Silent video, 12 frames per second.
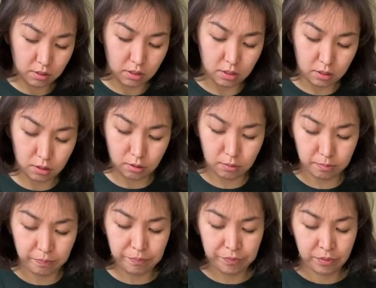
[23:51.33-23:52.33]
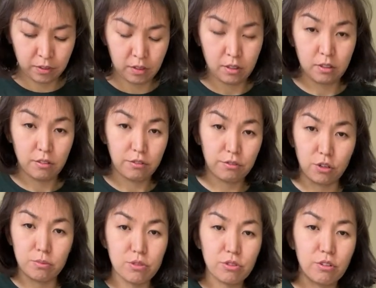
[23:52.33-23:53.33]

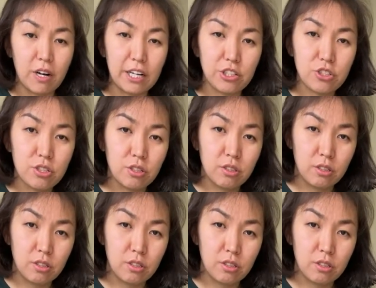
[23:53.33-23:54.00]
from scratch.